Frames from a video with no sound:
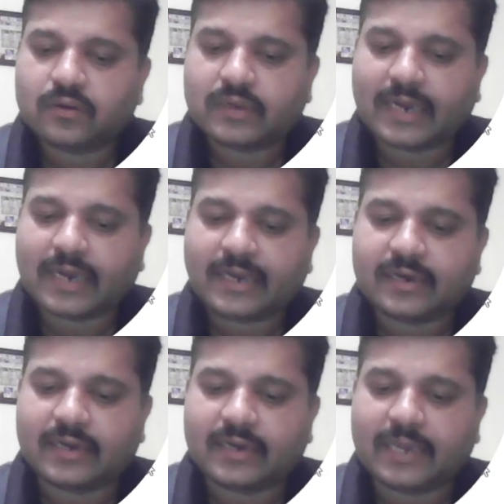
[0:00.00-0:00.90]

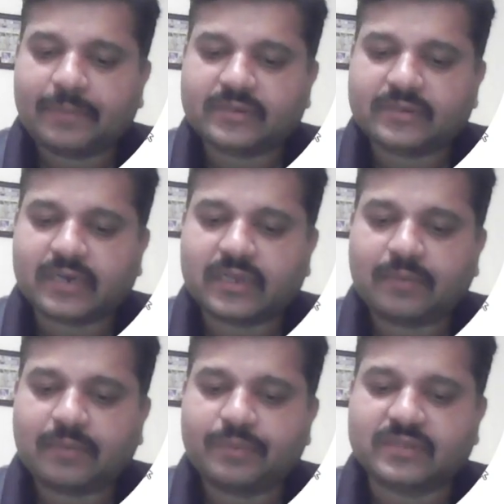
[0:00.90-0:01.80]
get deep inside the
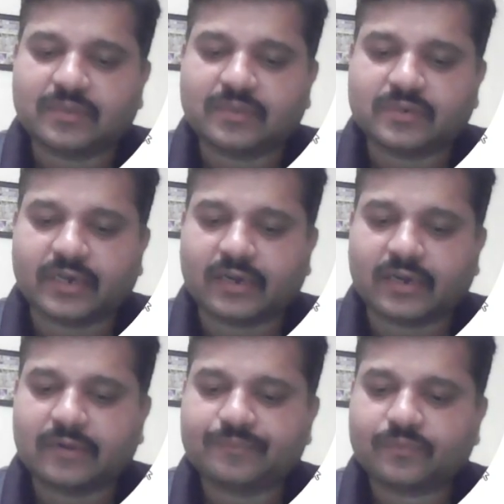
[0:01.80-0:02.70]
P substrate
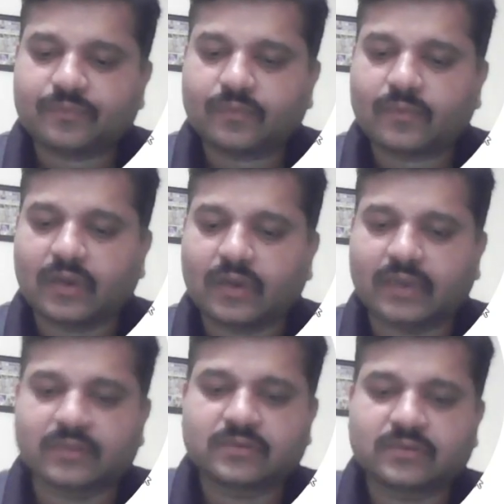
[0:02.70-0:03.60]

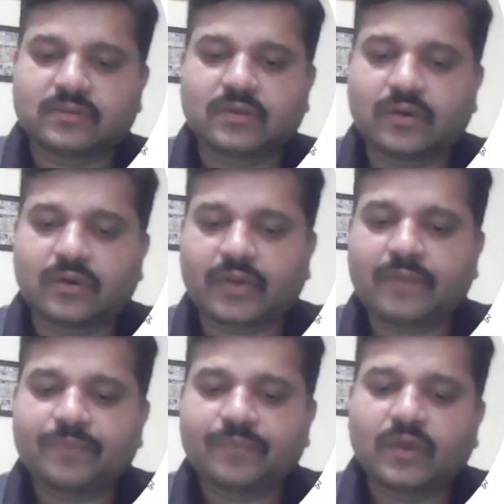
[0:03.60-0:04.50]
like this.
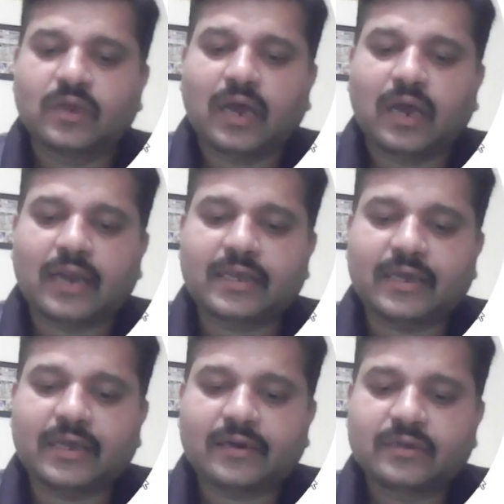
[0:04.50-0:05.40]
Okay, and
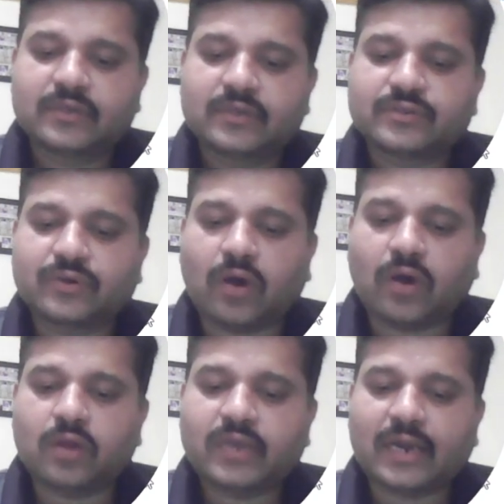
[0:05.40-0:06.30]
here, so
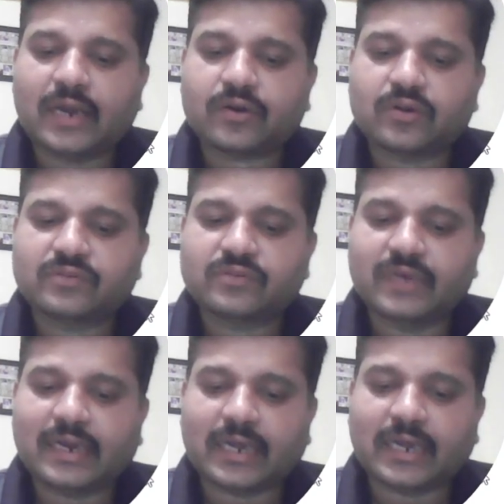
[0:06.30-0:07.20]
all the electrons will
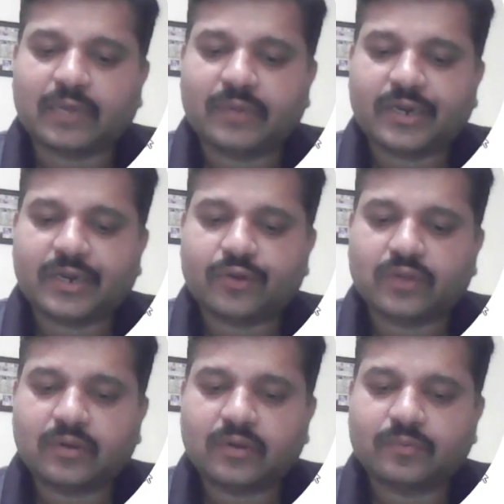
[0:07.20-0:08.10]
get accumulated to
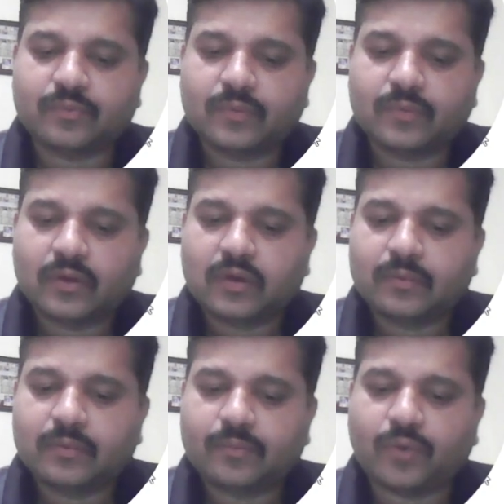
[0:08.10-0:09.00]
the
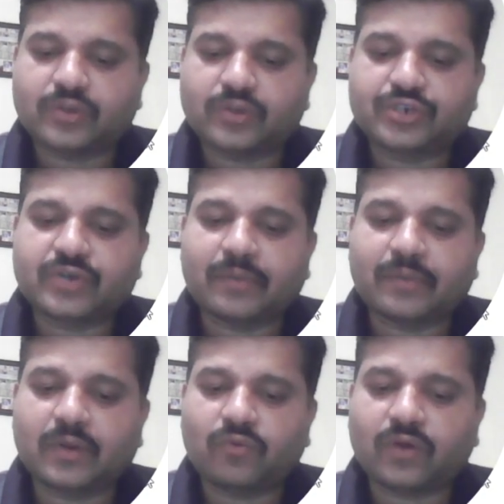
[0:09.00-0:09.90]
positive
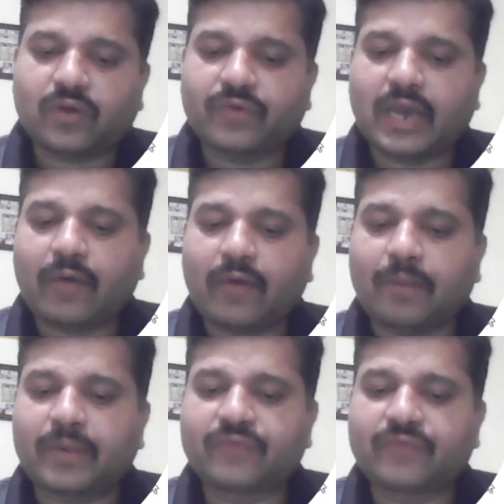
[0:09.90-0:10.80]
terminal what we have
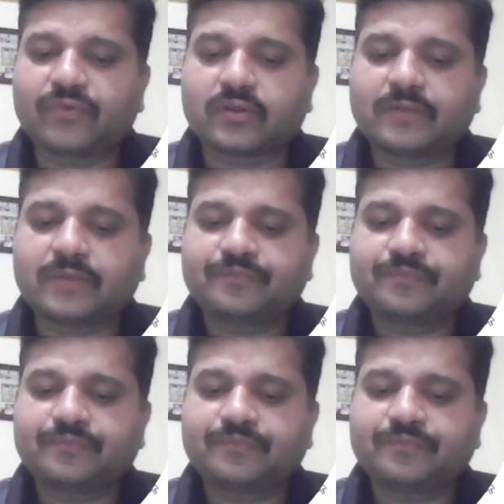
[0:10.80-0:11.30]
applied for the